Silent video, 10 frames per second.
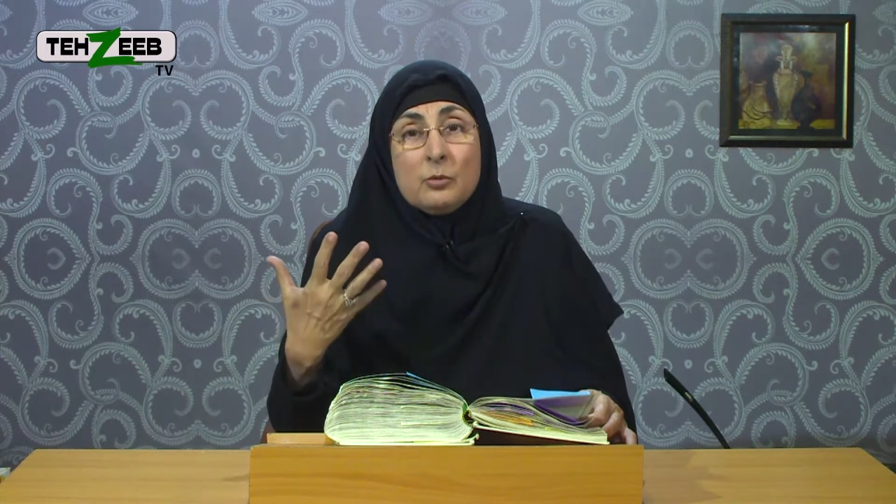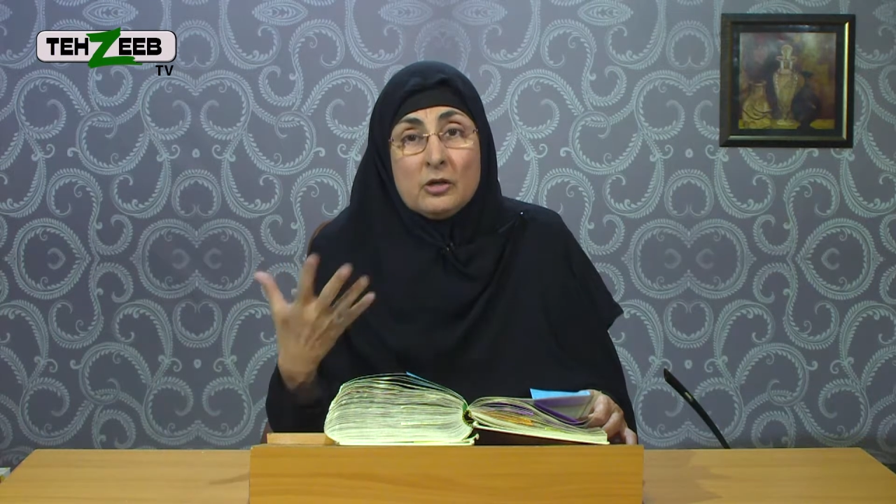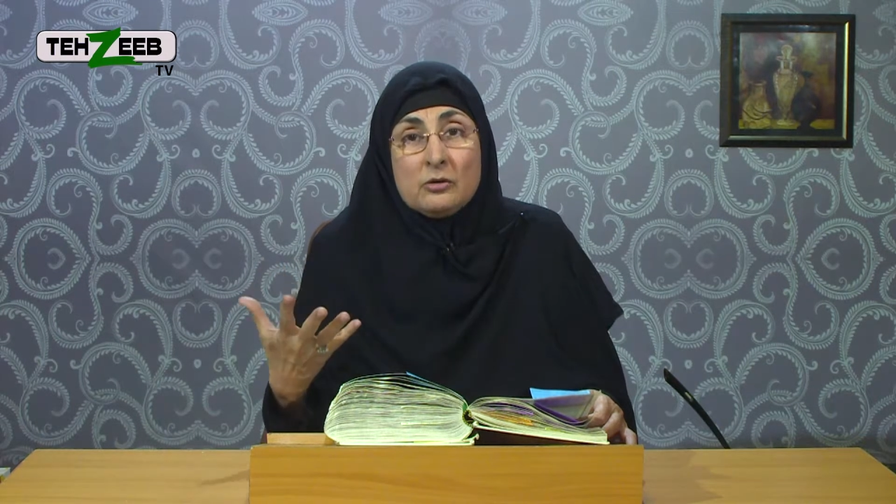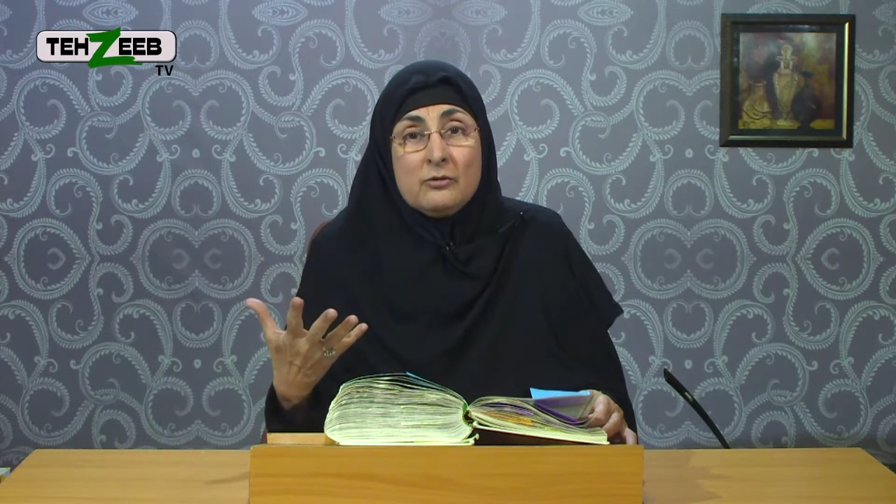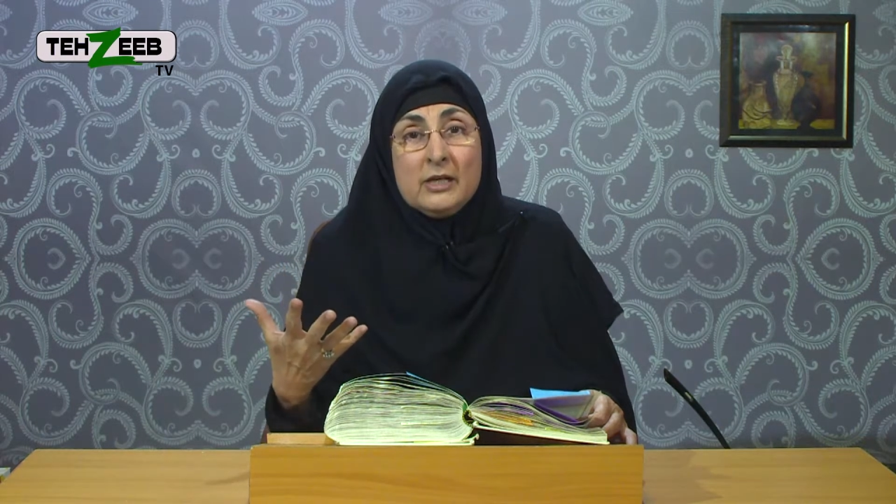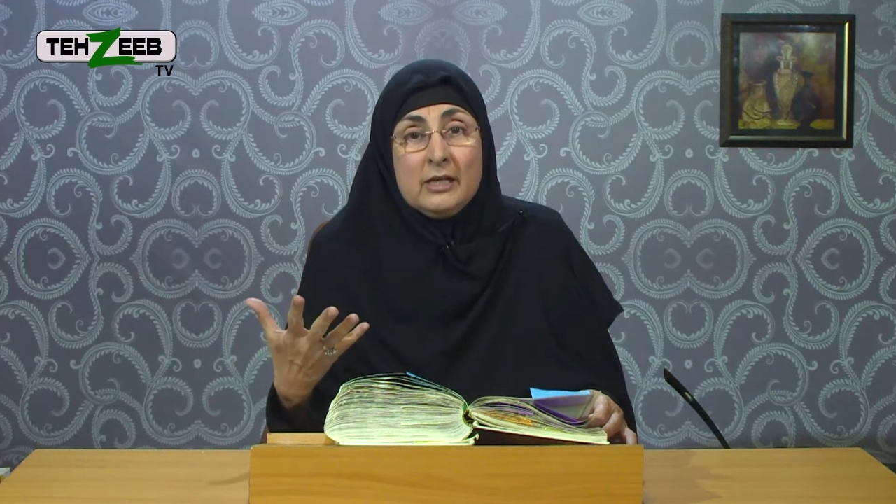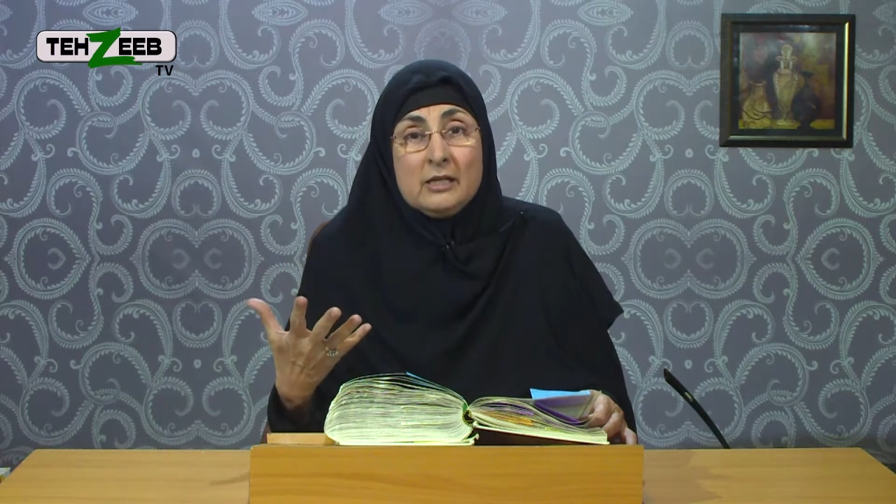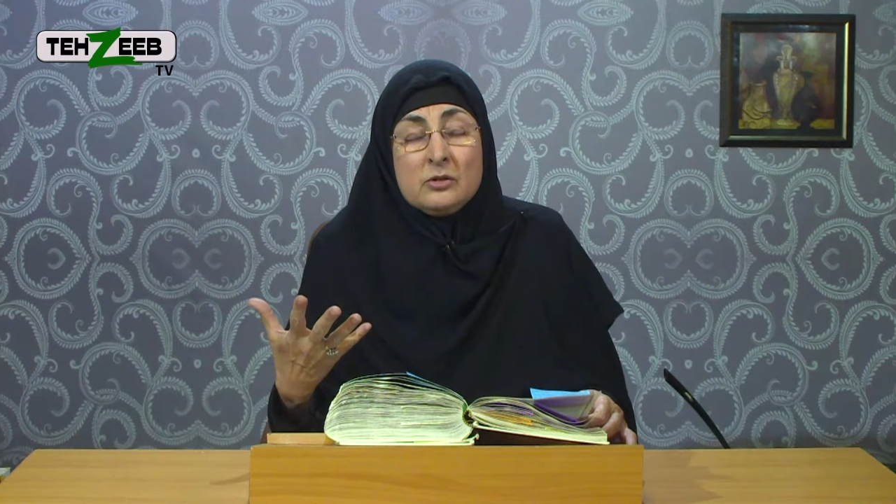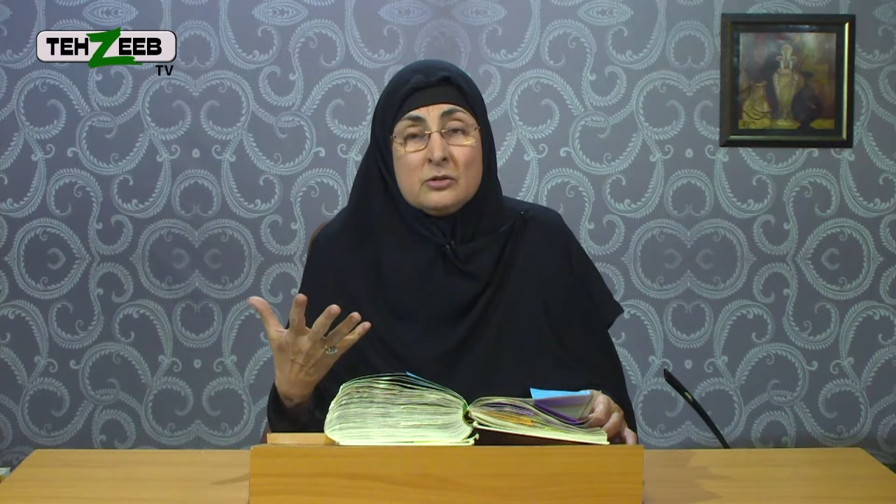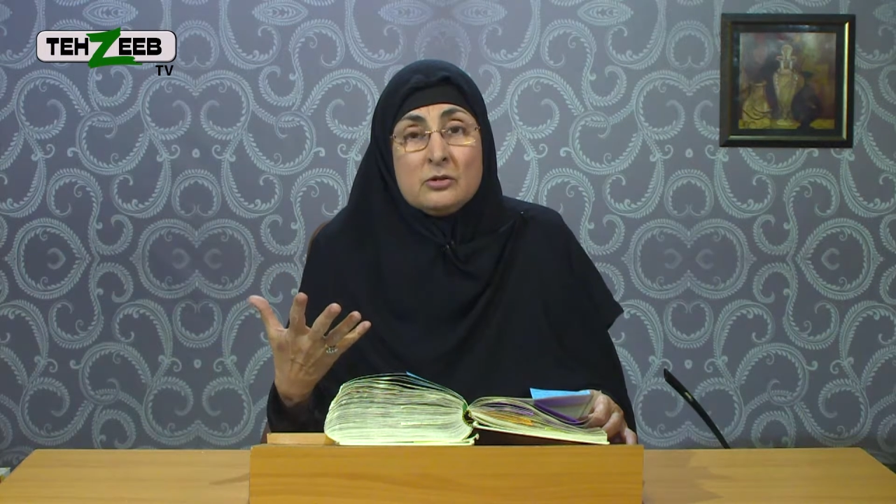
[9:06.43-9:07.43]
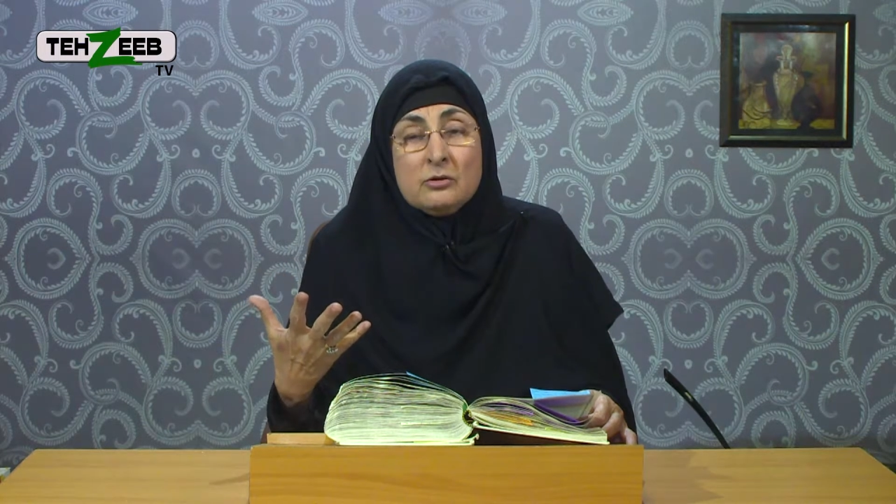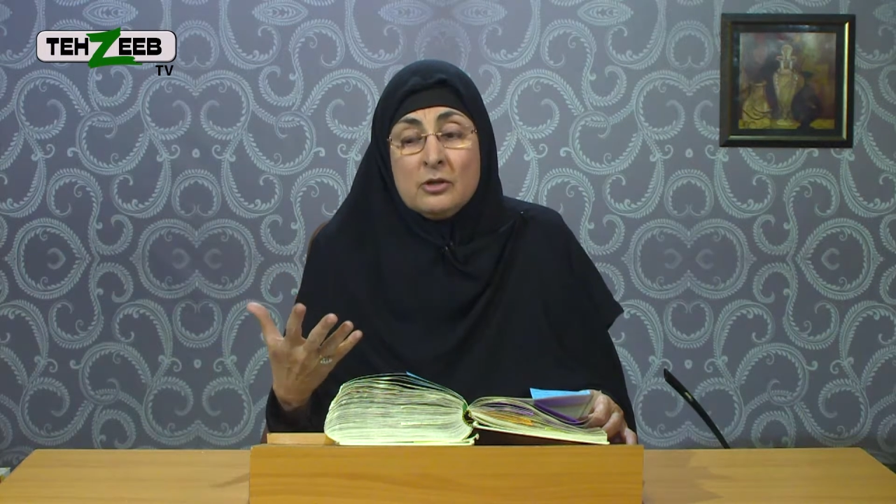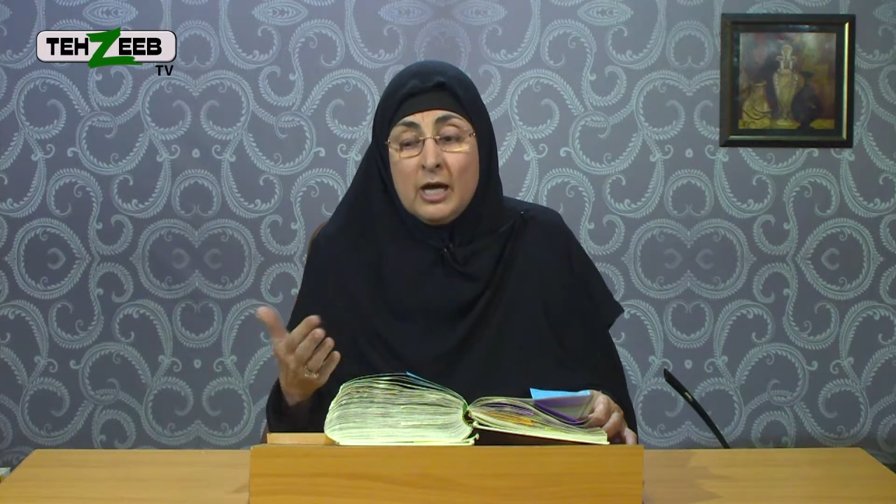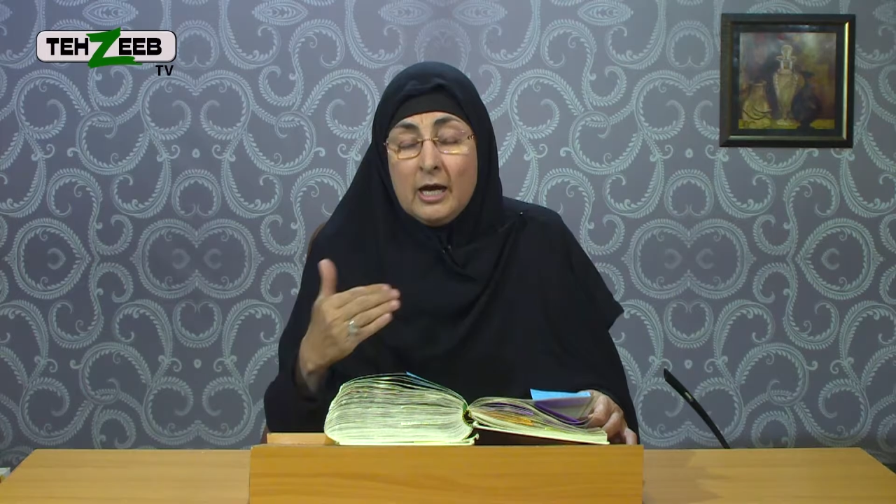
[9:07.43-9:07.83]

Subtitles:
what do we need to do?